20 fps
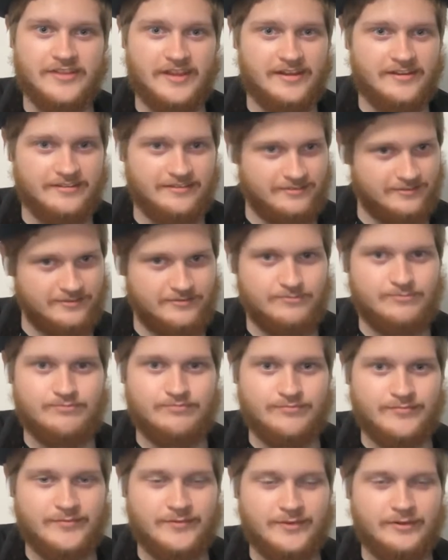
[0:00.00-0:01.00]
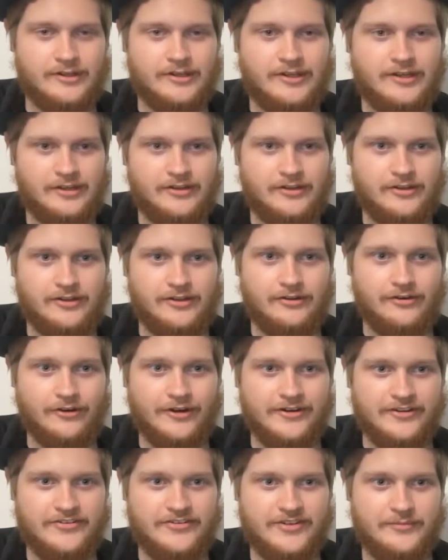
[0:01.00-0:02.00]
That you're
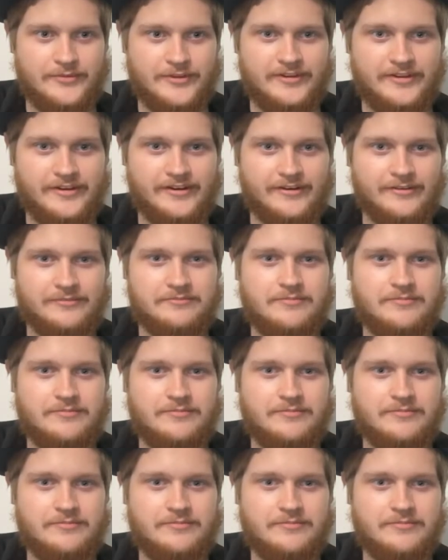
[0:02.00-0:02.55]
onto something there.